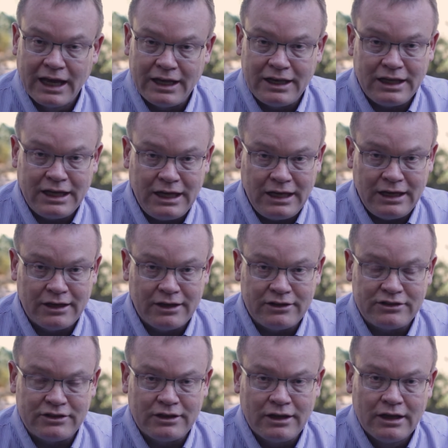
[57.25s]
And the key
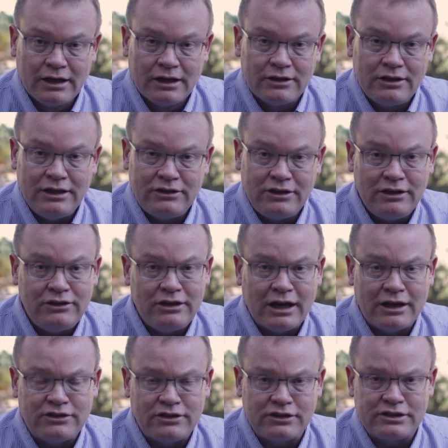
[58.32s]
is the
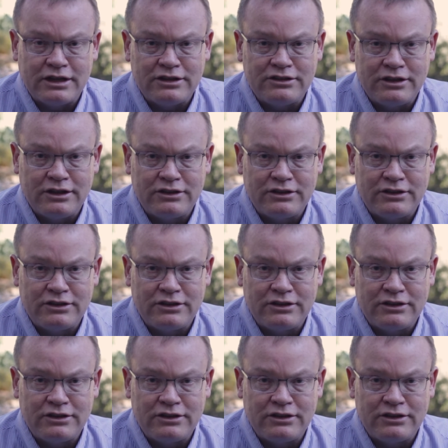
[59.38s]
TTI Success